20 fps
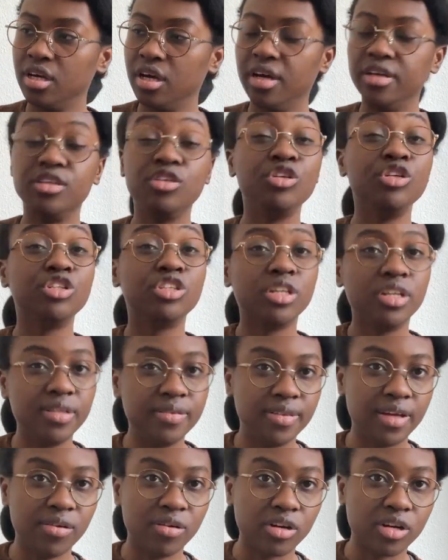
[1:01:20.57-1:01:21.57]
Usually
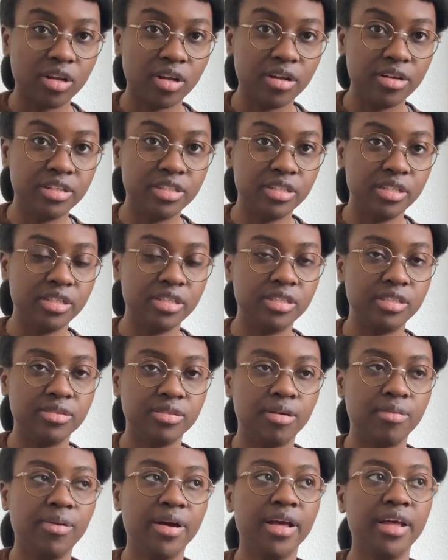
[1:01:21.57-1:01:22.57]
there are closures
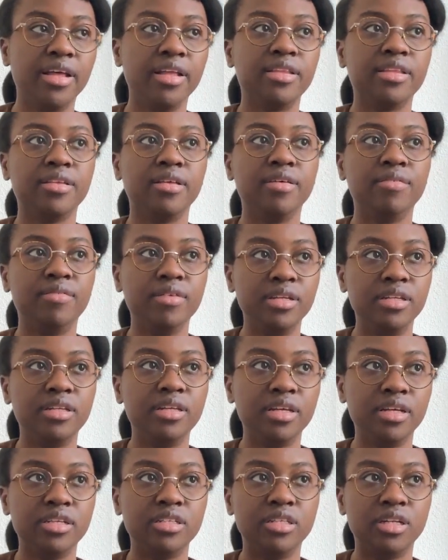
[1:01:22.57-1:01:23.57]
with
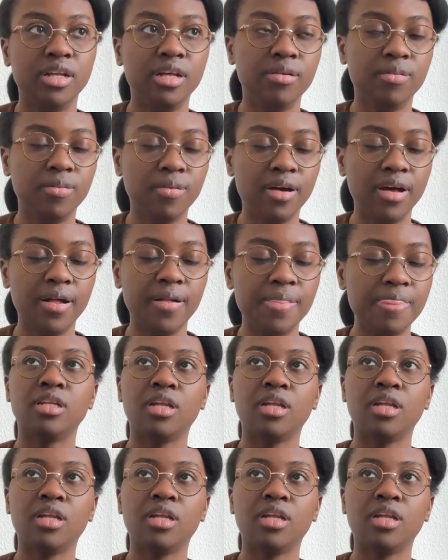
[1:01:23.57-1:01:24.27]
vintage knitwear,